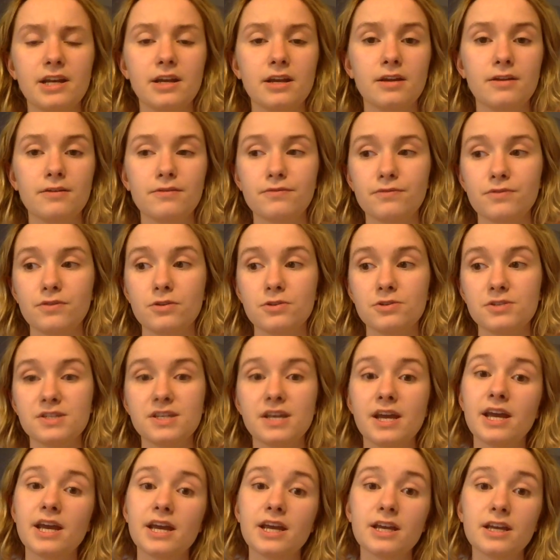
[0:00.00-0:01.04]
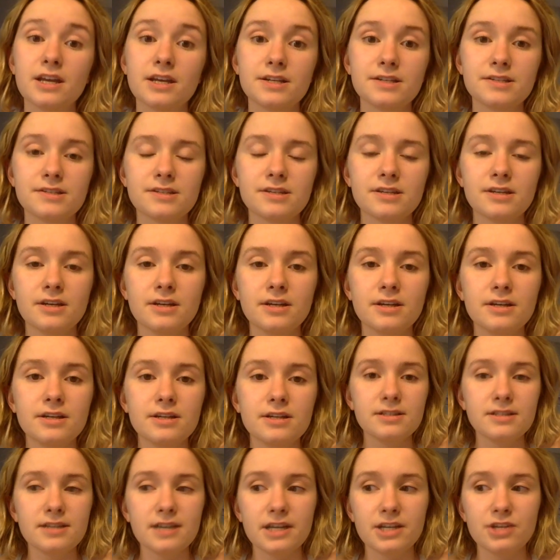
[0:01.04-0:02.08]
If they're saying it's
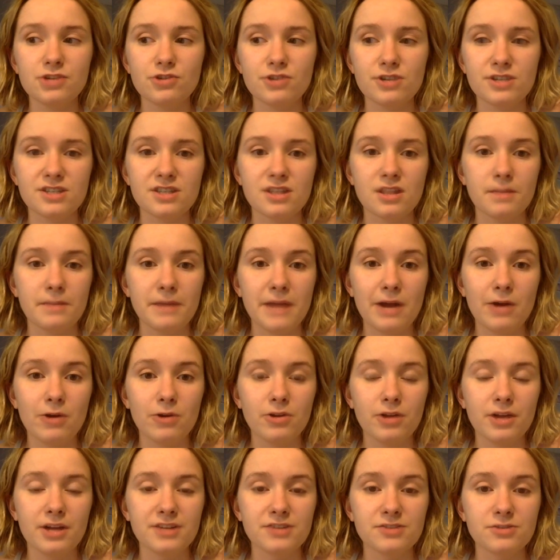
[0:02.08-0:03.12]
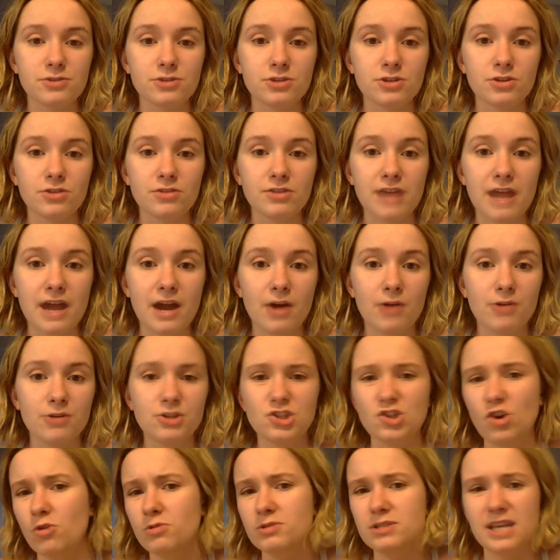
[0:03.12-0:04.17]
dangerous and the power lines are still down,
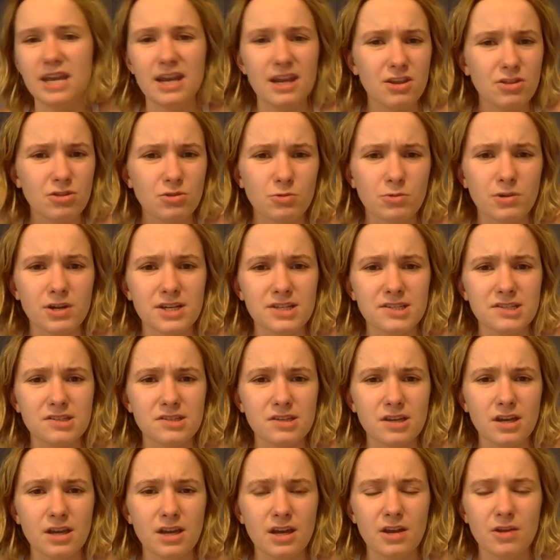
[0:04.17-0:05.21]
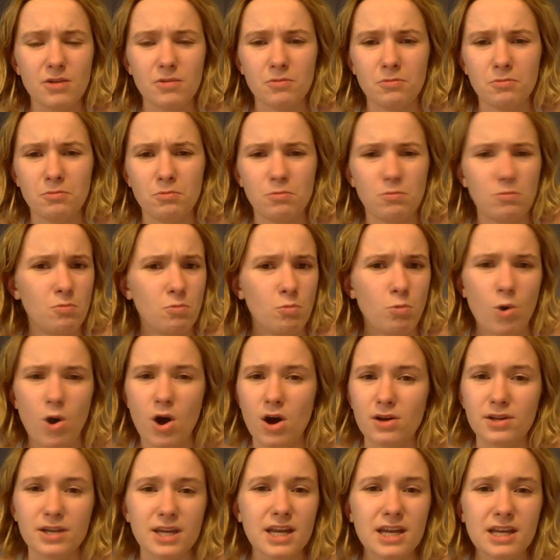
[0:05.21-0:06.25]
don't take the risk in
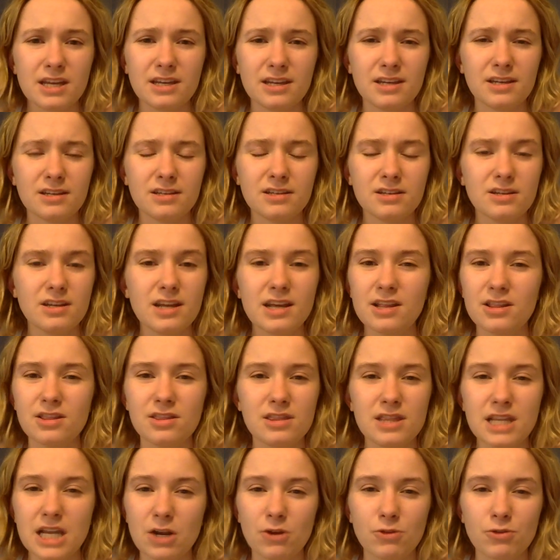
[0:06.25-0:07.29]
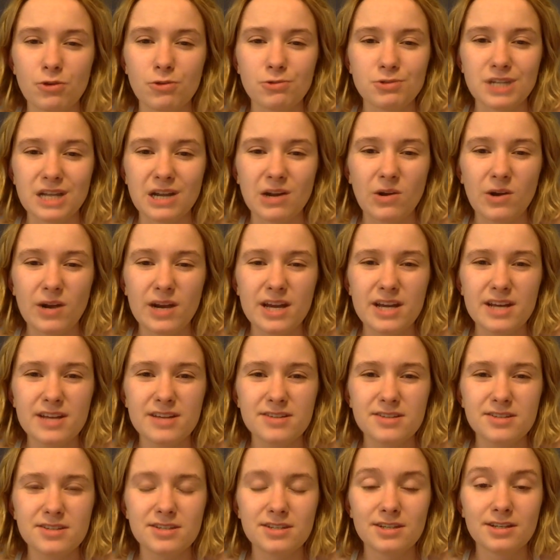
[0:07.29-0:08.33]
walking in, near those
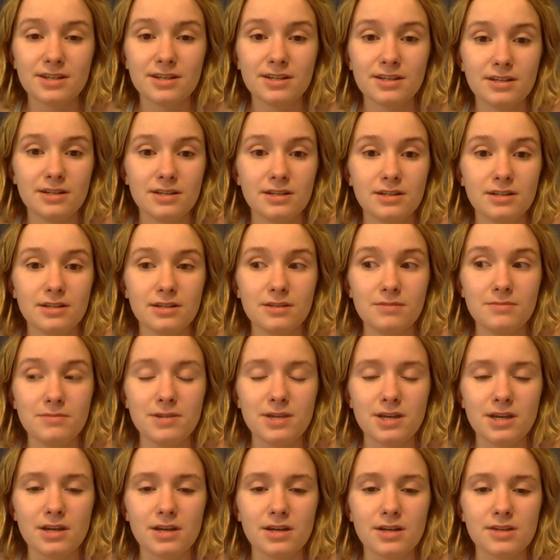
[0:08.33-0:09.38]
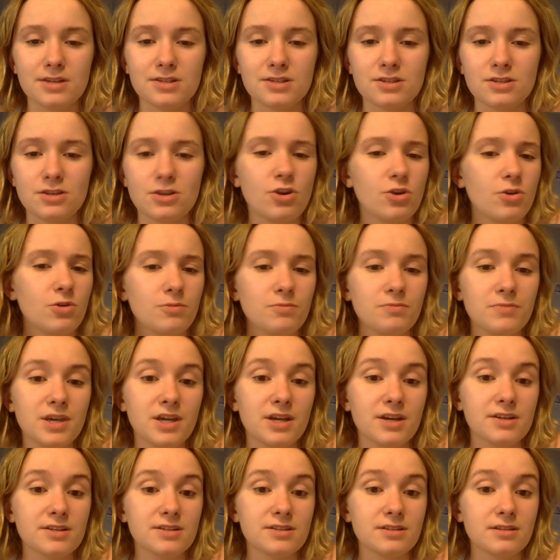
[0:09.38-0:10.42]
areas because you don't
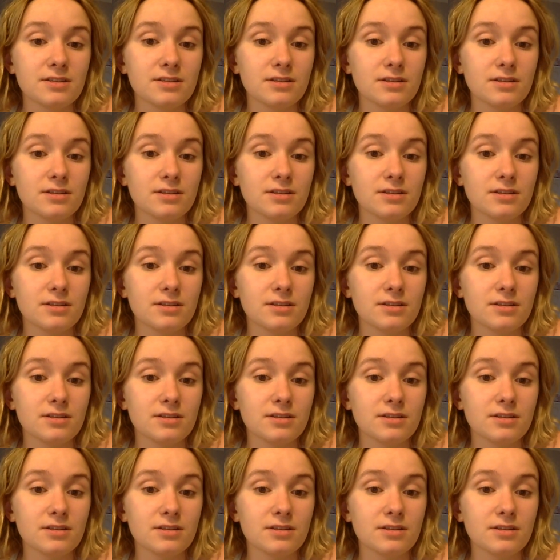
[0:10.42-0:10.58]
because